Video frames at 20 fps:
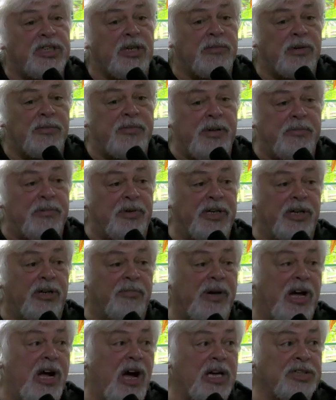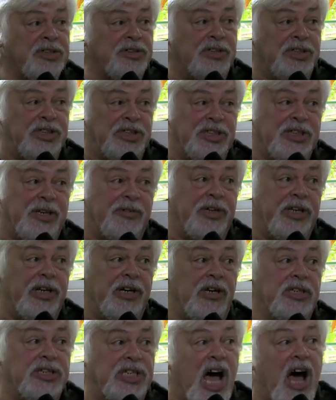number of people killed by ostriches every
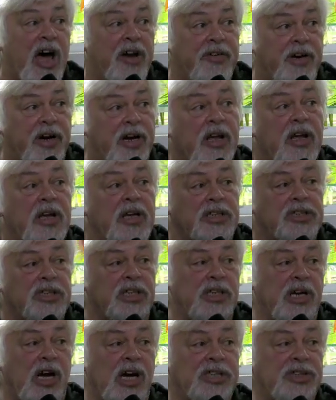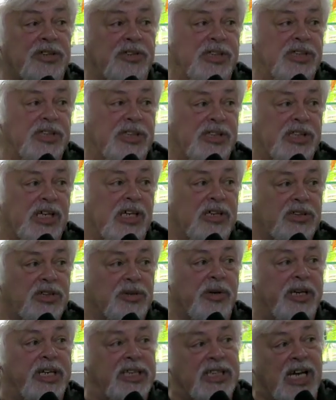year is 100. So the ostrich is
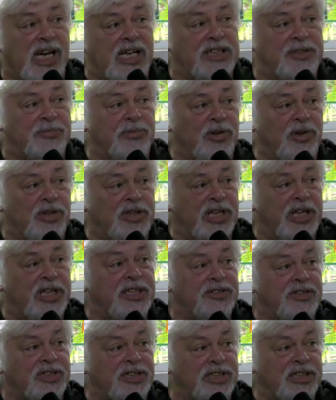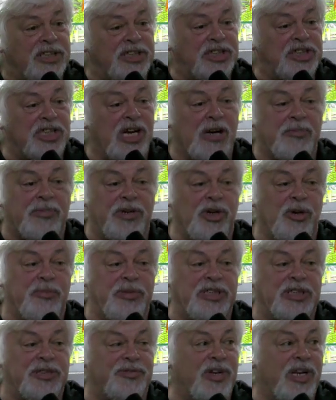20 times more dangerous than the shark, but
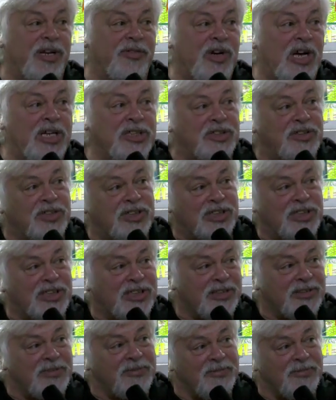nobody's afraid of ostriches.